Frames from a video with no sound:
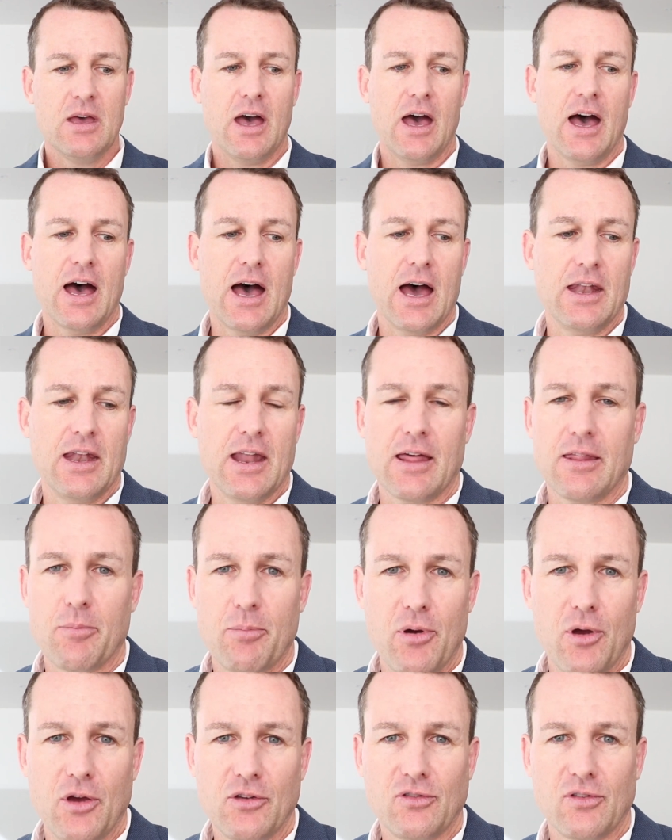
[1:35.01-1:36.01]
Uh, another
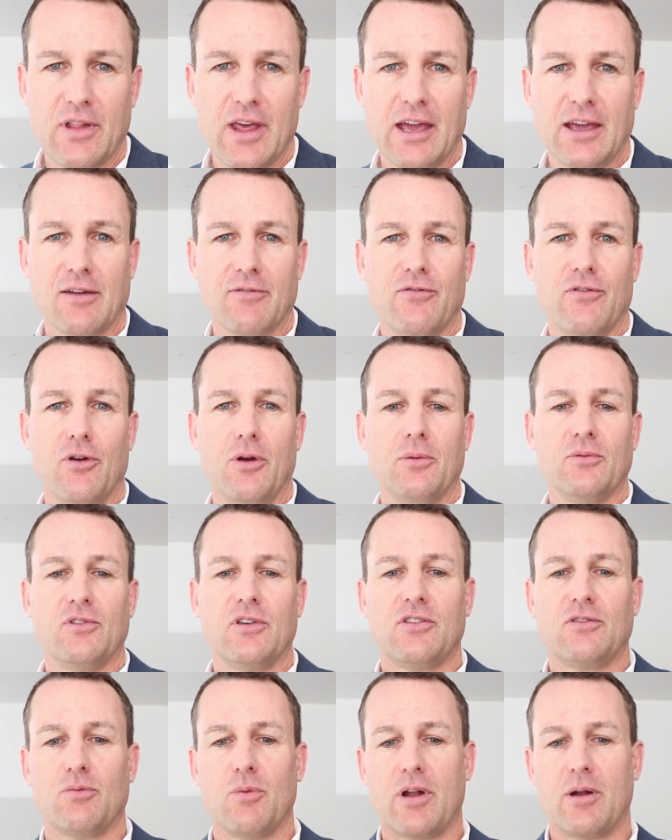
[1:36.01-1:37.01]
person that confirms
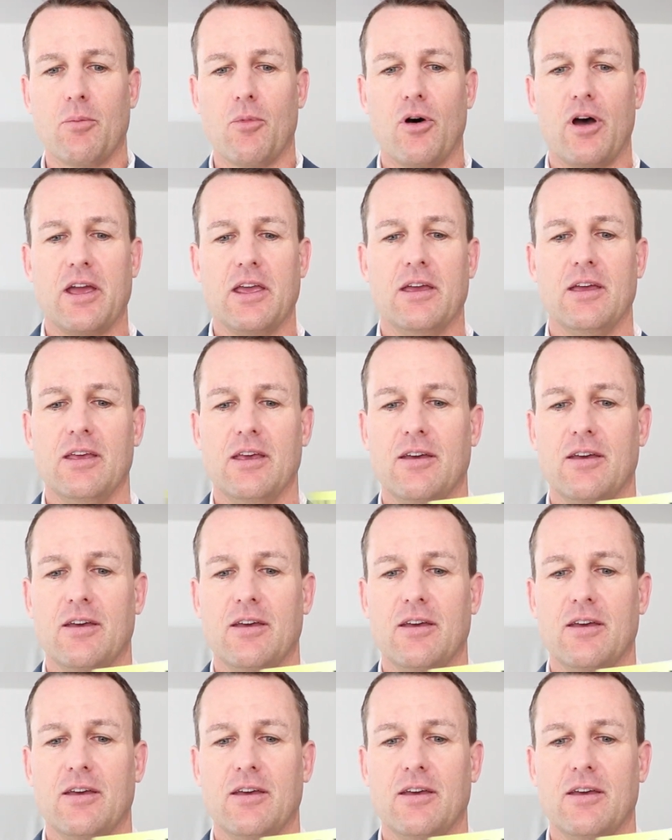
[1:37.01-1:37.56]
this, one of my